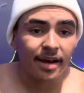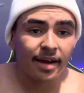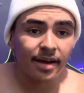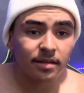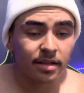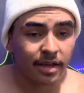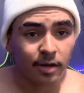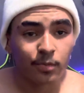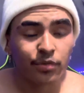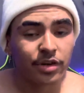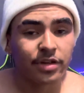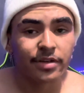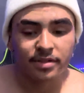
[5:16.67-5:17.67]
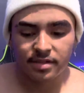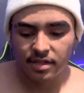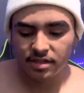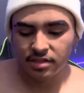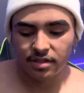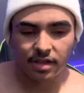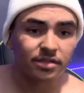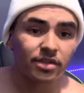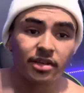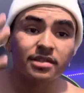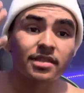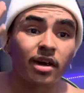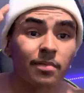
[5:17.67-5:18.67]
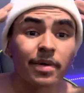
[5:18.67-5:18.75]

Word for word: I had like a pretty good session. As you can tell,